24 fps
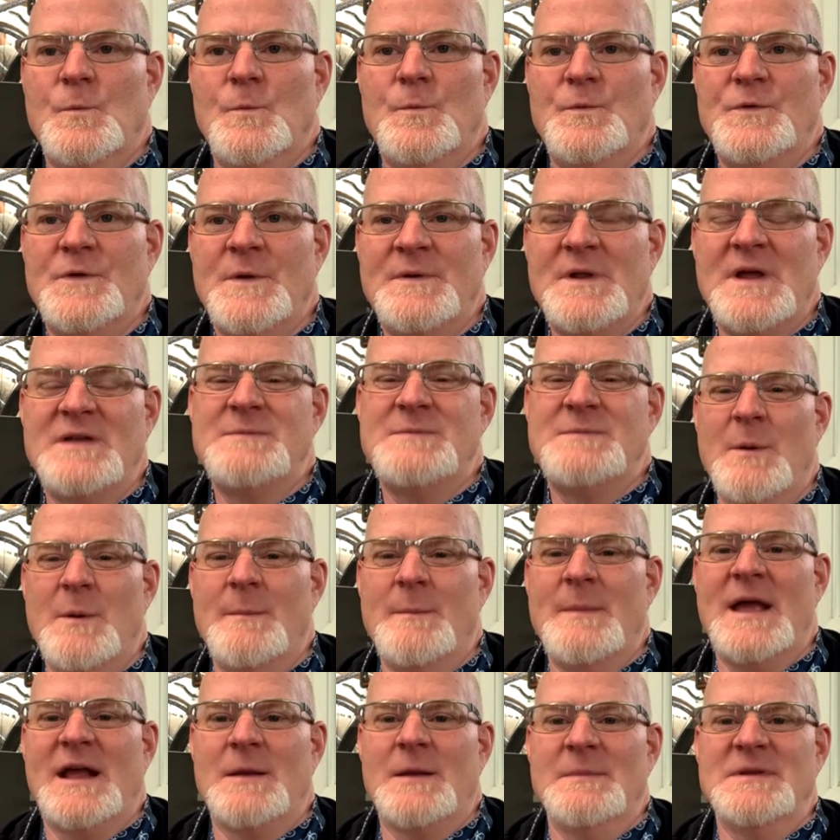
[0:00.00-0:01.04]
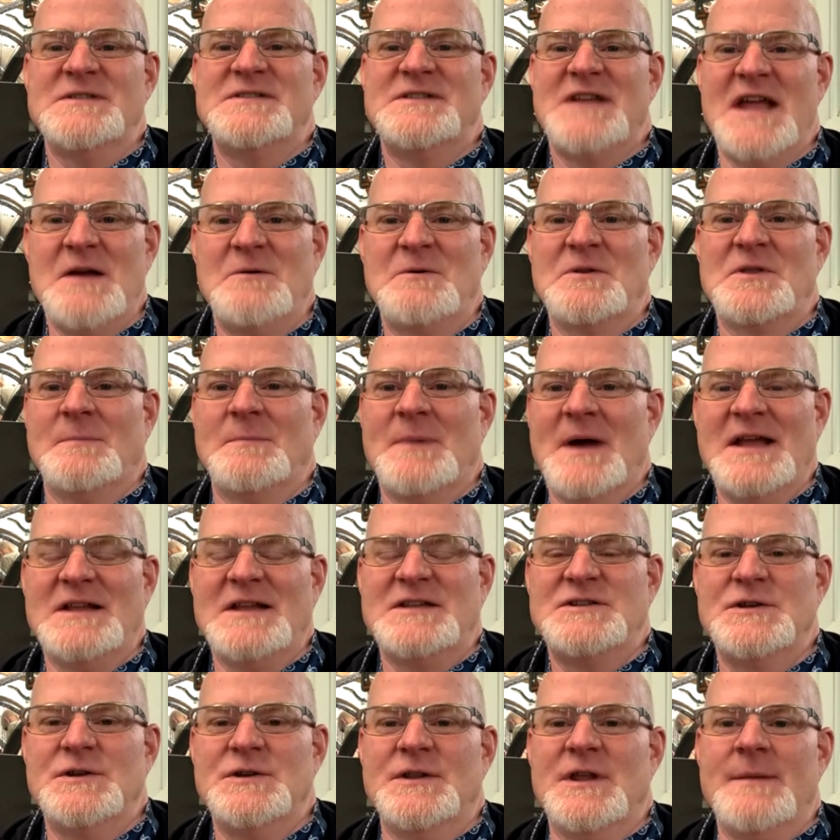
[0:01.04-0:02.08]
sometimes make a mistake with a bike
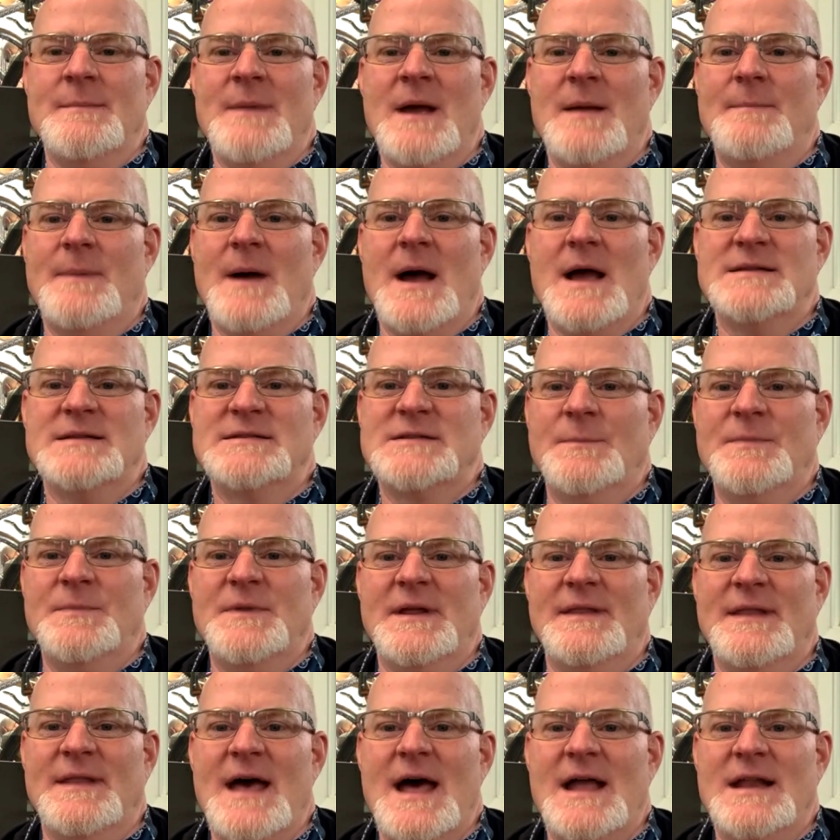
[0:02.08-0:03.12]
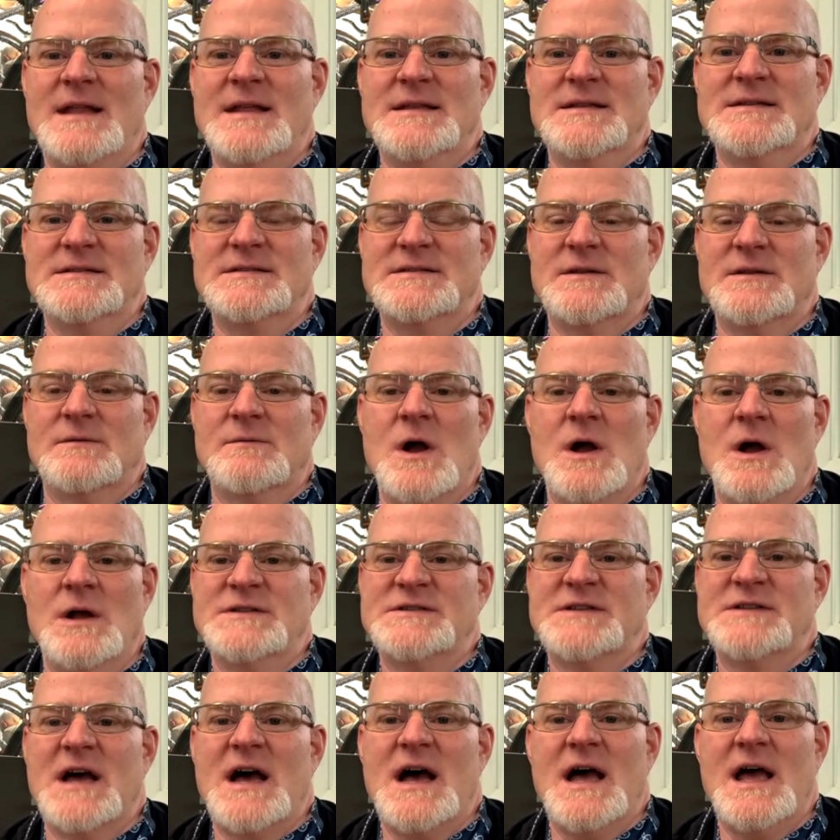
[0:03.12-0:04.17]
too. They might buy something that is the wrong
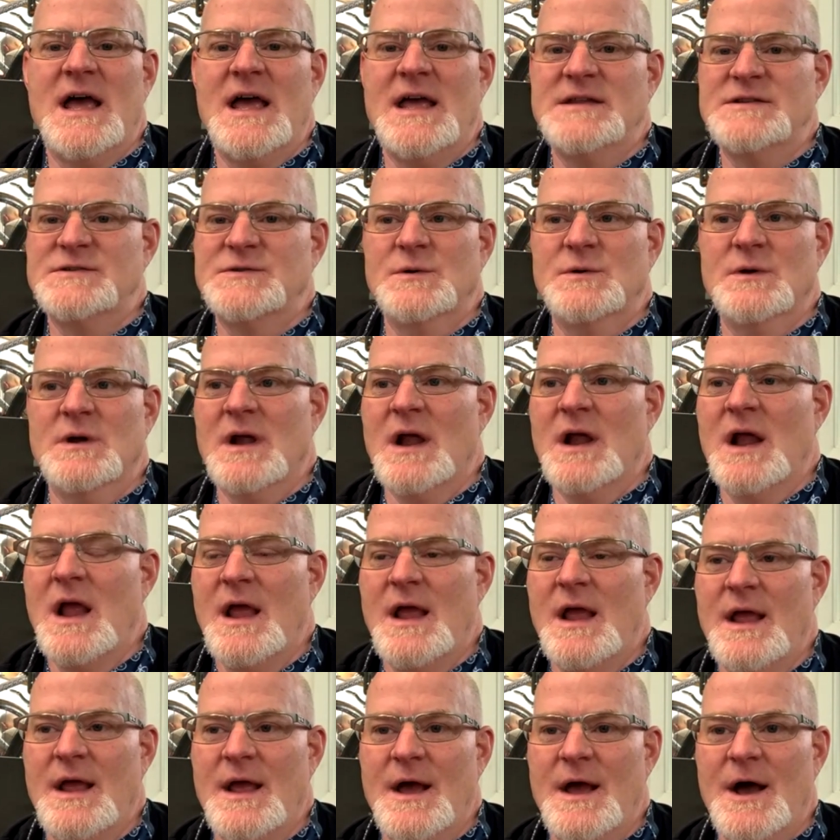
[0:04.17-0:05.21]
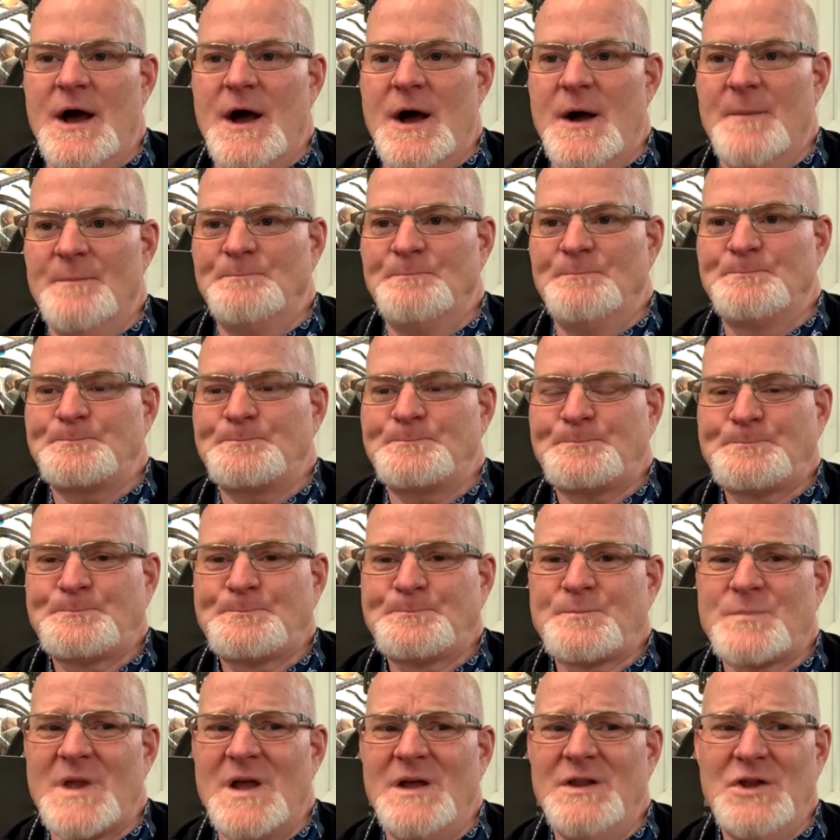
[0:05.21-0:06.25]
size or um,
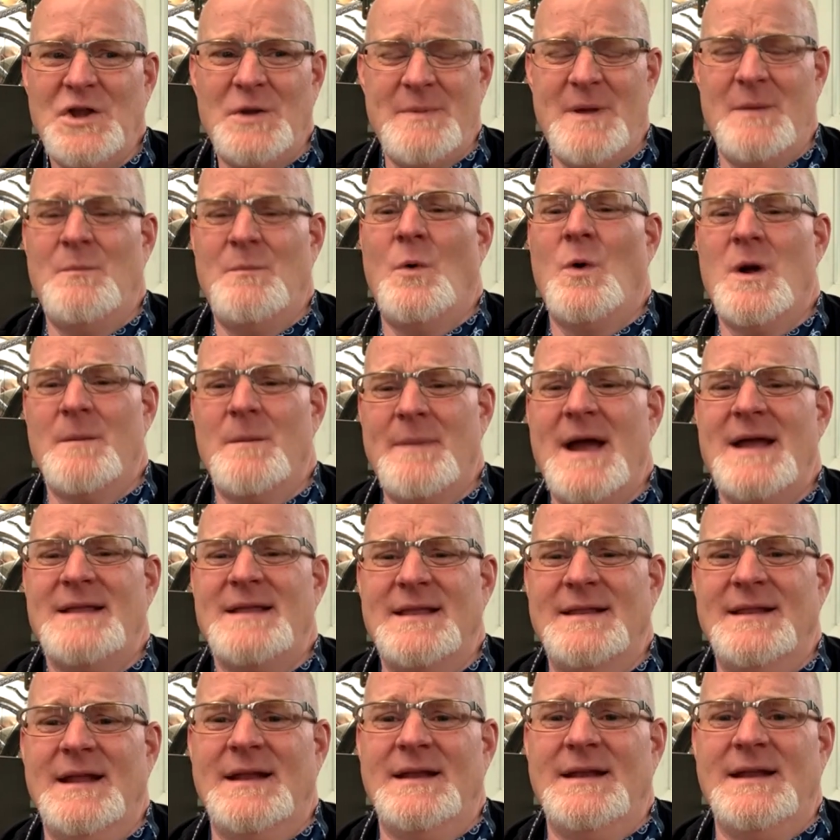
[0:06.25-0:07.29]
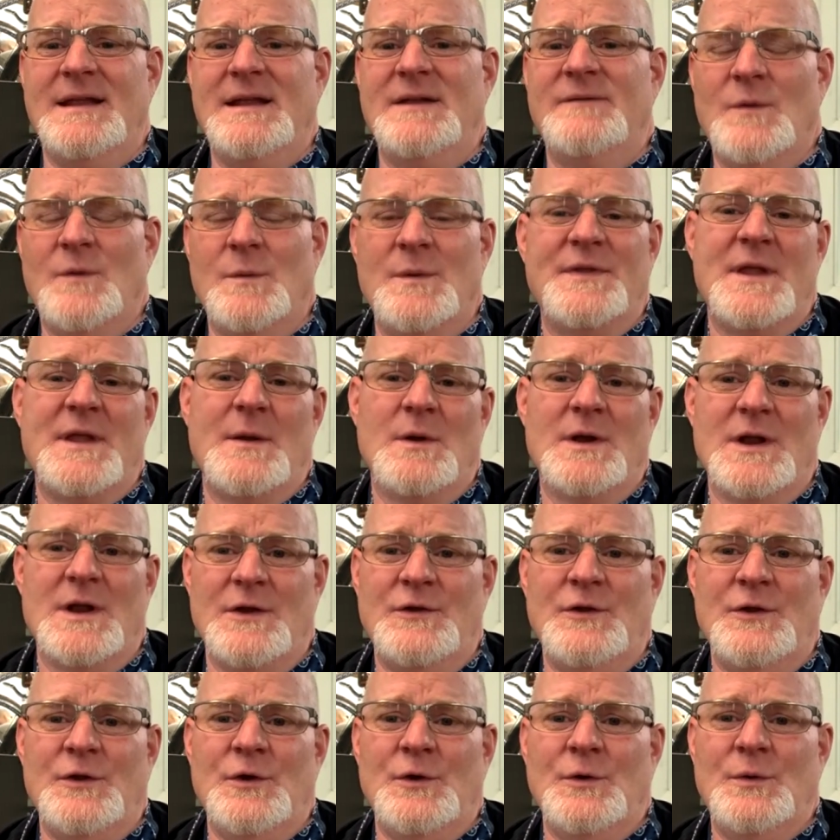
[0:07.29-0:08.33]
a little bit more bike than they need for what they want to
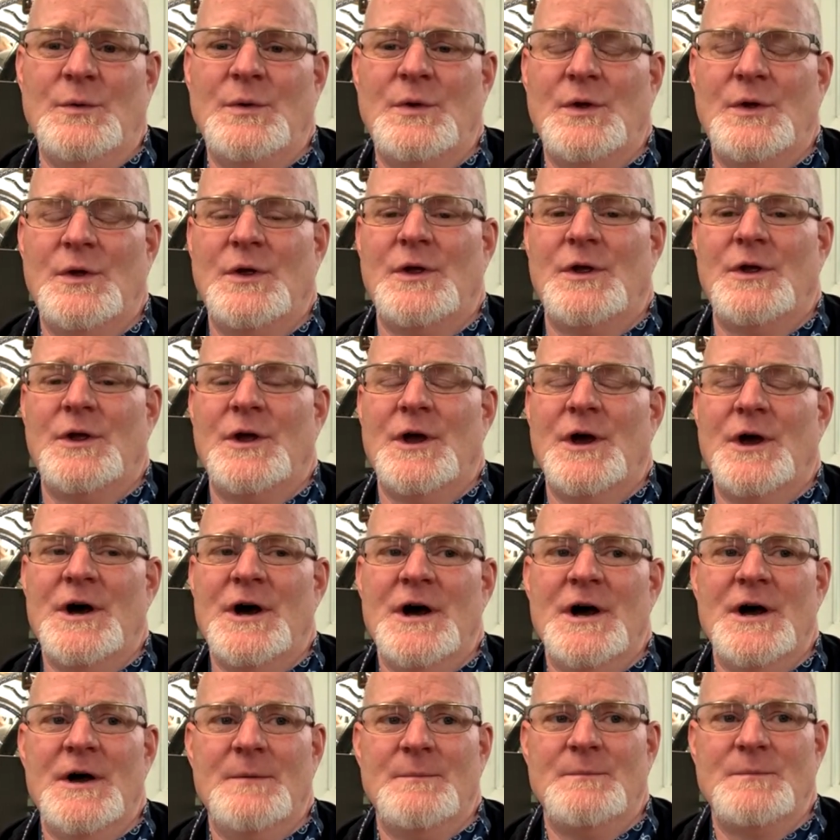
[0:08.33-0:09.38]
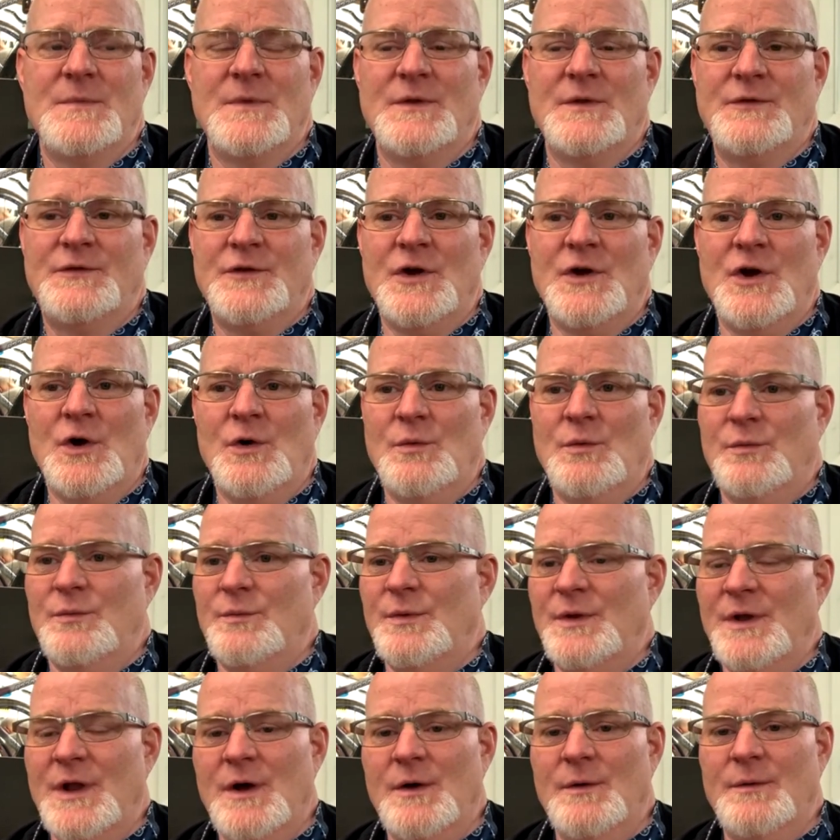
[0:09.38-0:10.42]
do. Uh, so,
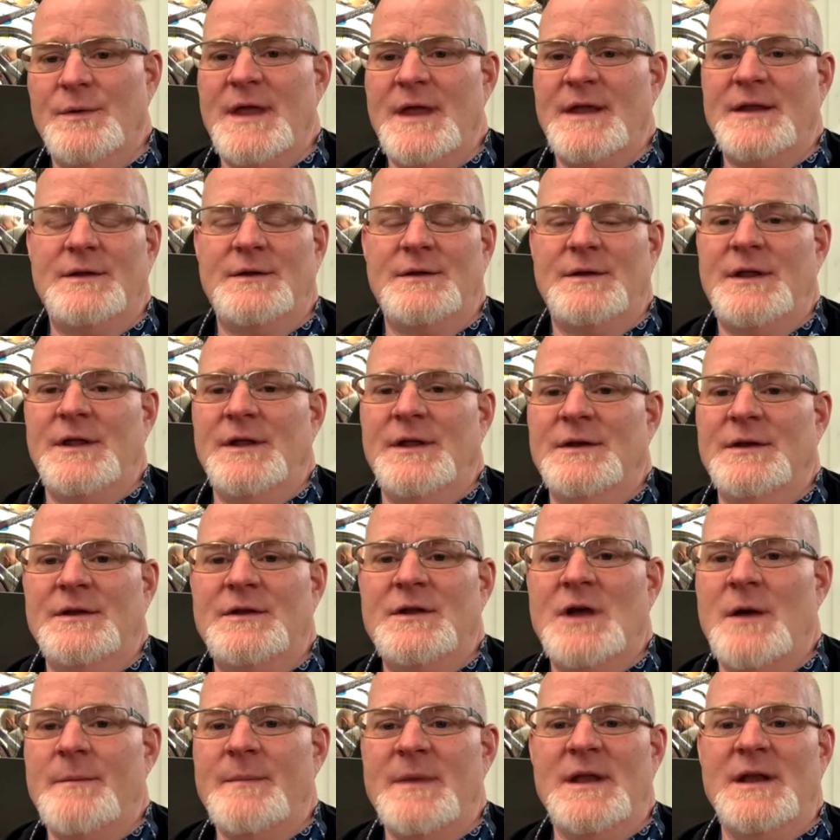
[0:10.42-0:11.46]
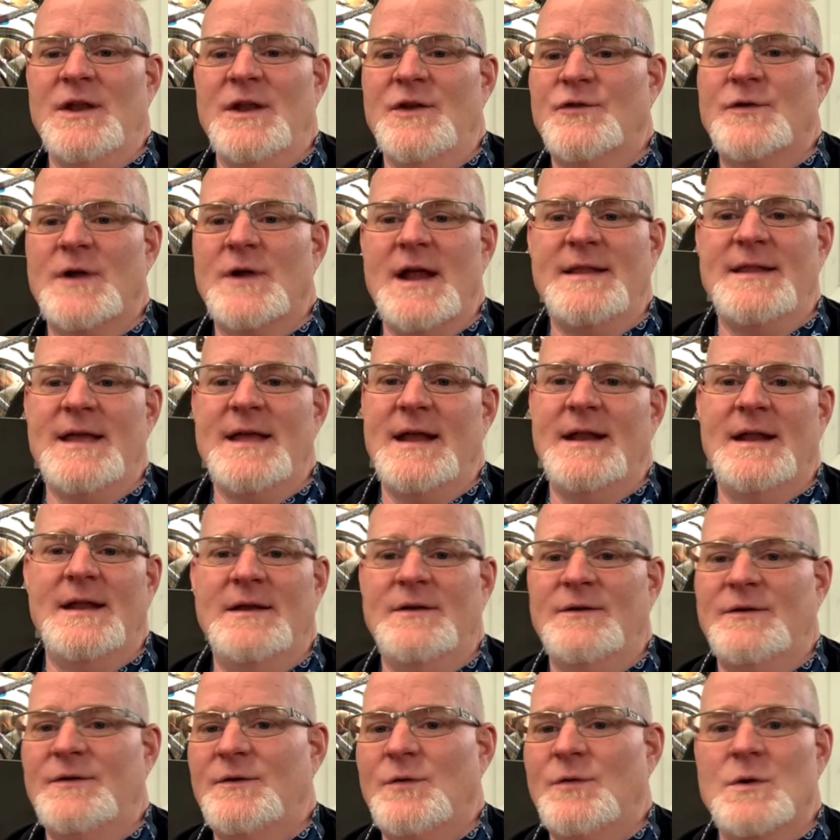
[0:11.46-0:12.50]
you know, they can come in and trade that
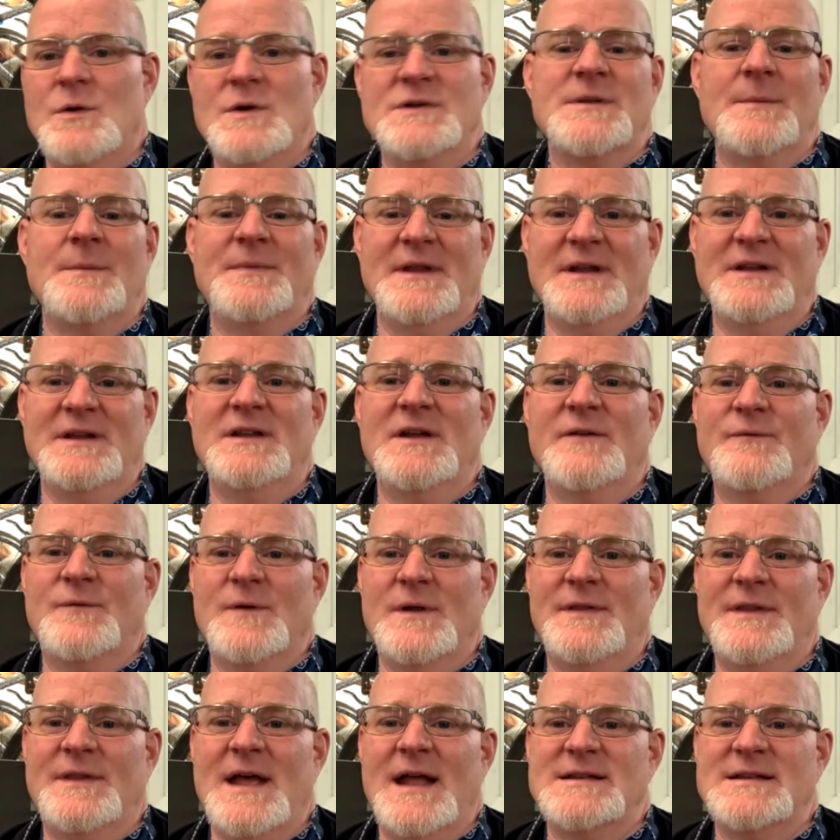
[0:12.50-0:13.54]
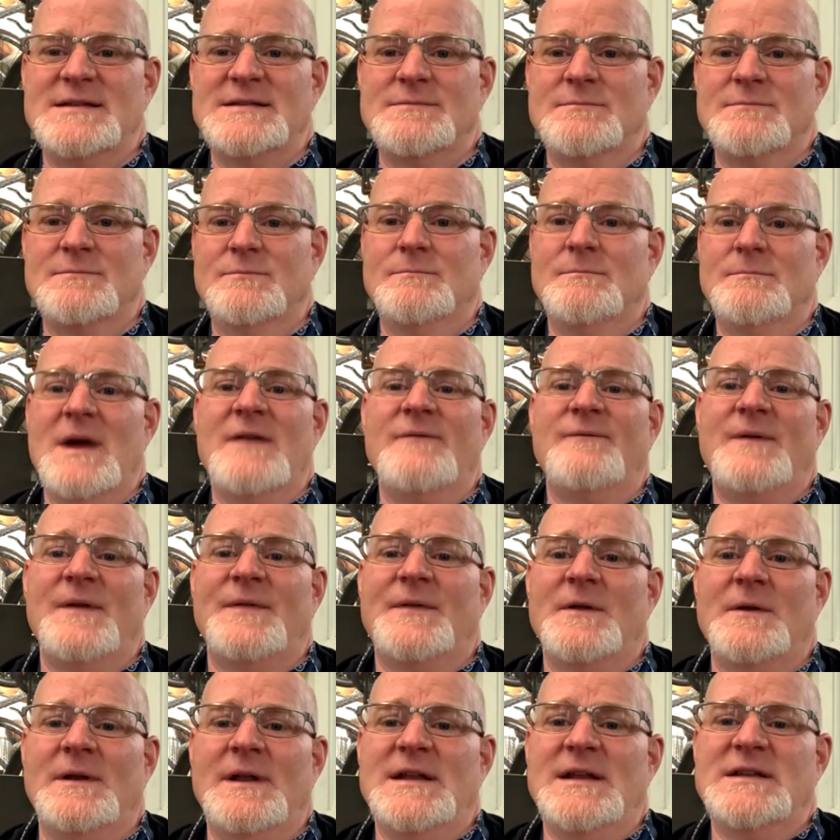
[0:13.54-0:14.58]
in towards something different that might fit
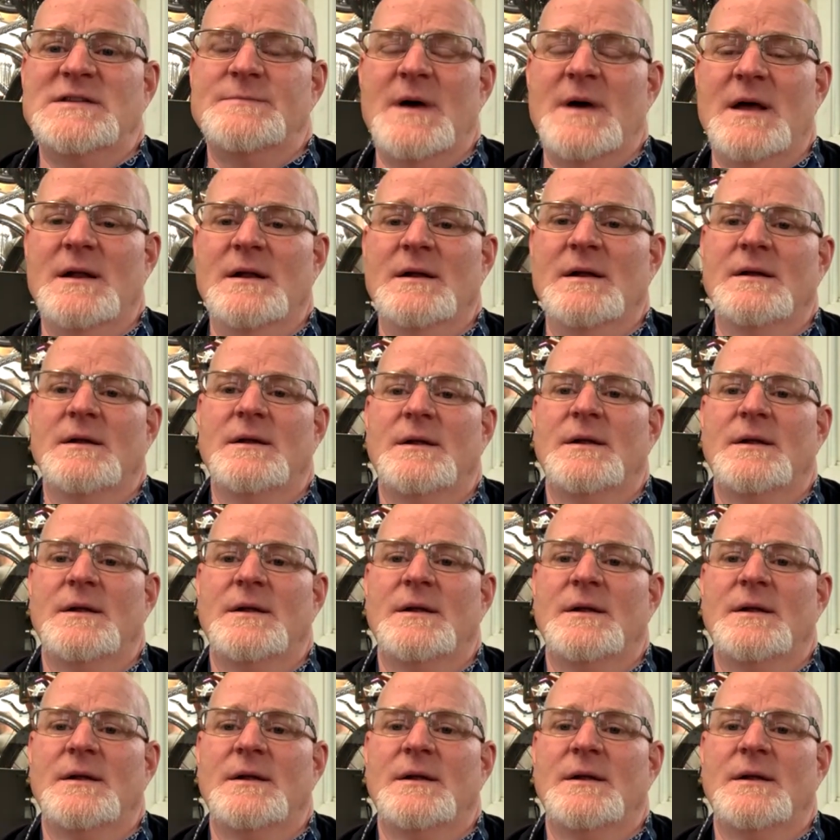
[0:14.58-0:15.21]
their needs better.